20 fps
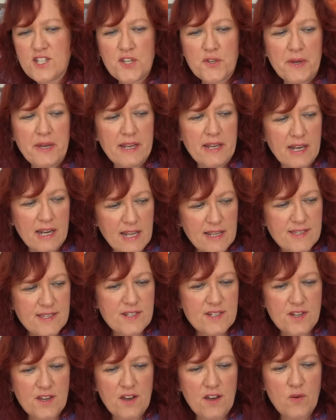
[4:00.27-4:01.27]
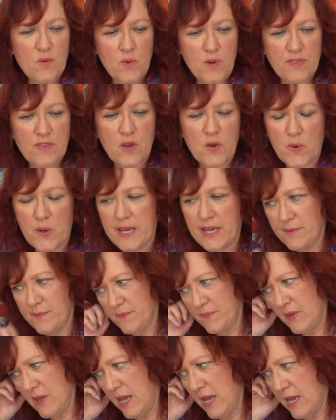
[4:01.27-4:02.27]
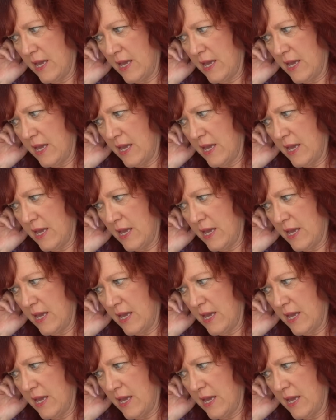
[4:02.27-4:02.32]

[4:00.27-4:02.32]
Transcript: to it. Let's start with the Queen.